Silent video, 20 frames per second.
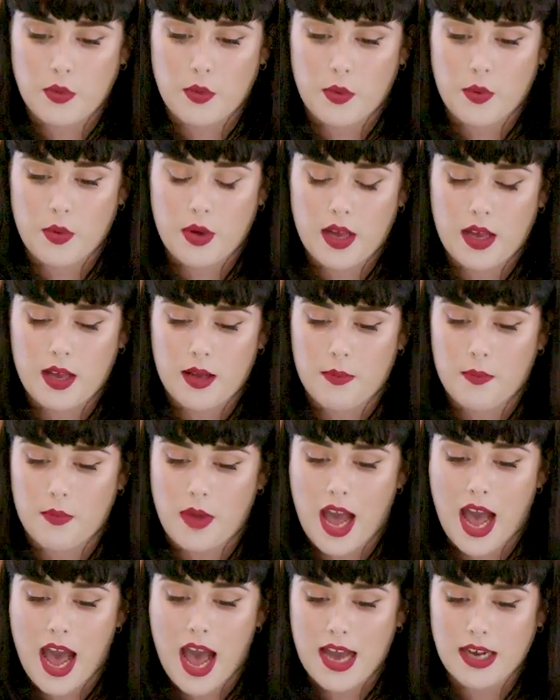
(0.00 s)
who
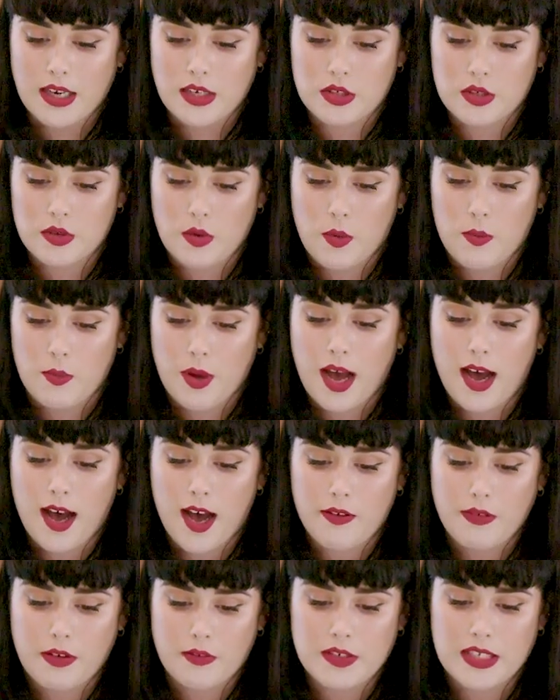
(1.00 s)
act on
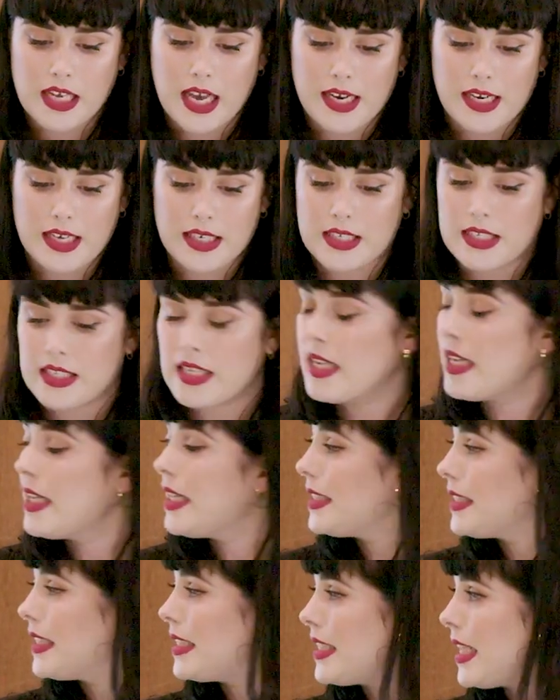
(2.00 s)
behalf of tenants,
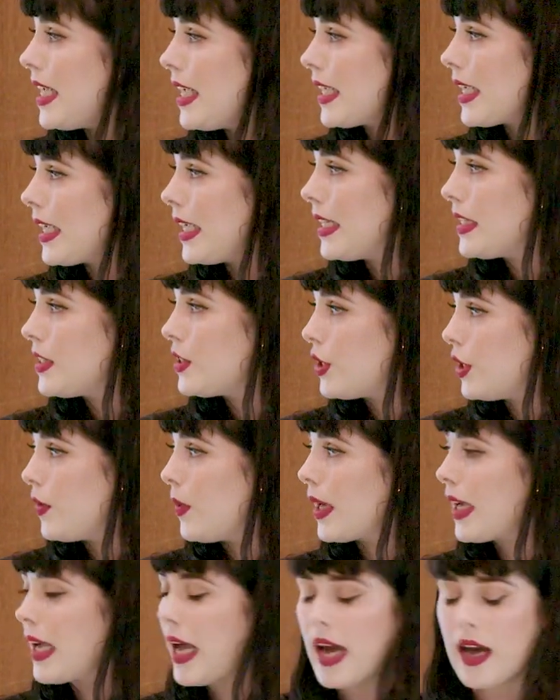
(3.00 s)
to take into
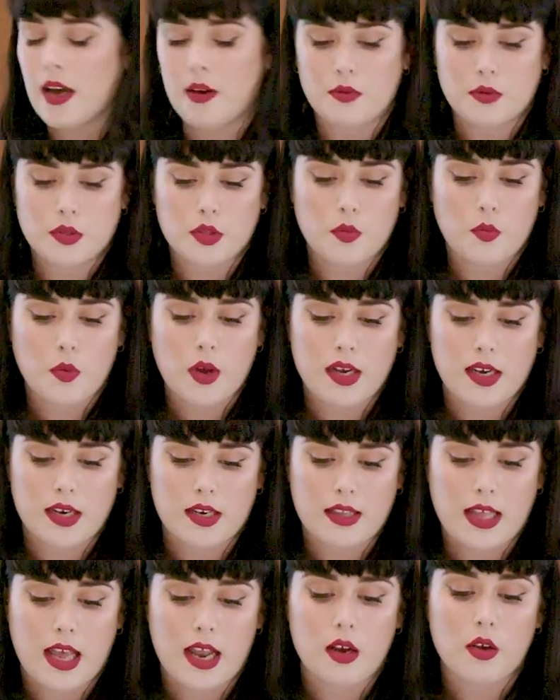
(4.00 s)
account
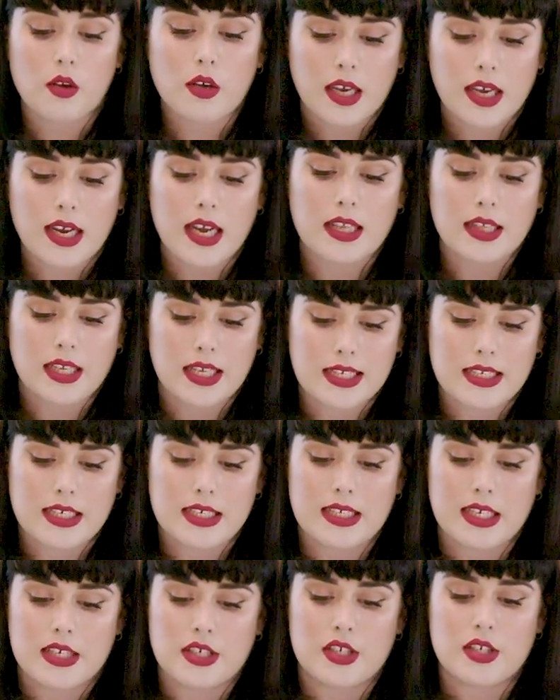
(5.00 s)
when they're looking at these
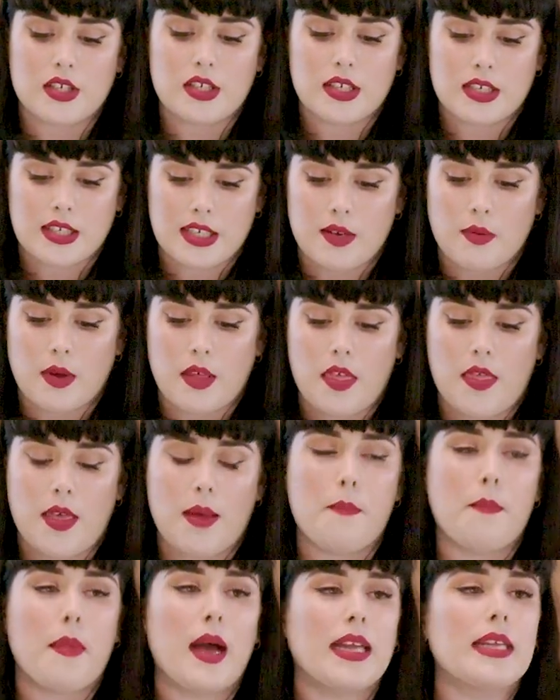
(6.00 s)
decisions to see whether there
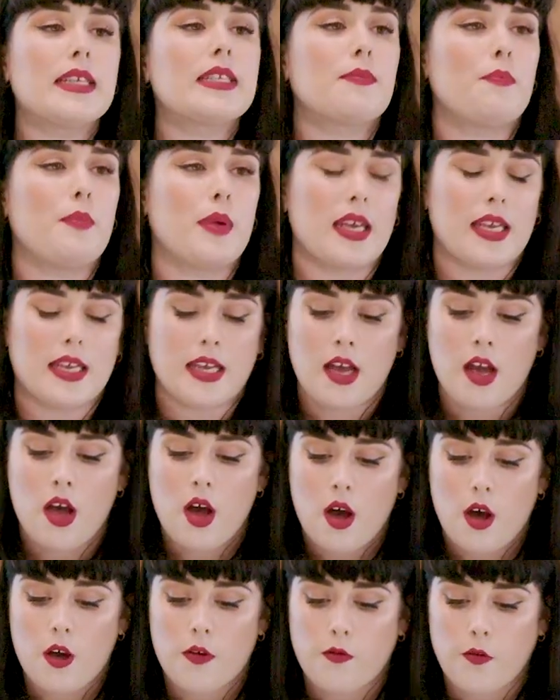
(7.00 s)
might be
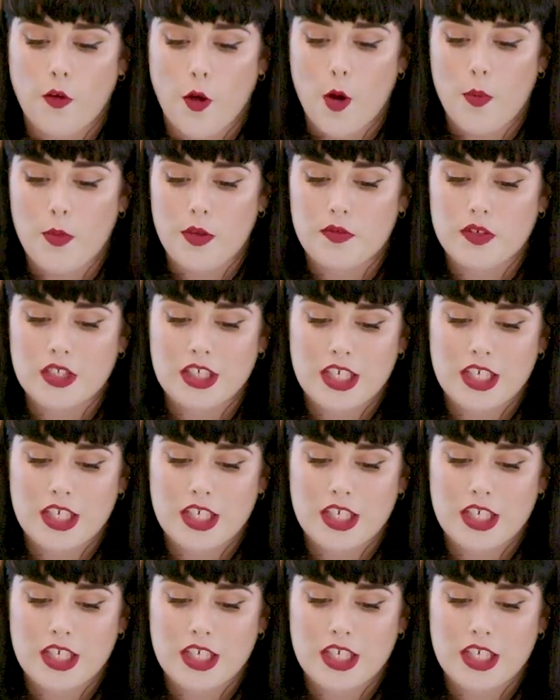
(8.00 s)
a form of